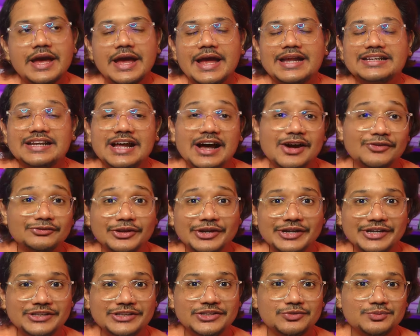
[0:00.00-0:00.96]
And after
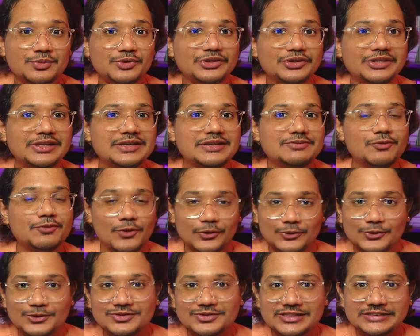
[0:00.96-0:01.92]
reading this book, he
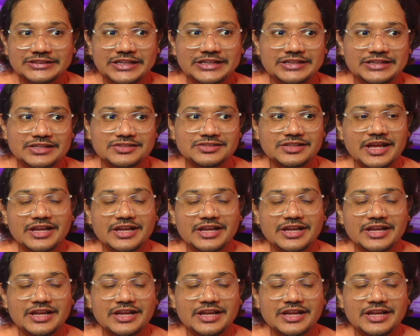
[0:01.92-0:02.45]
followed certain things.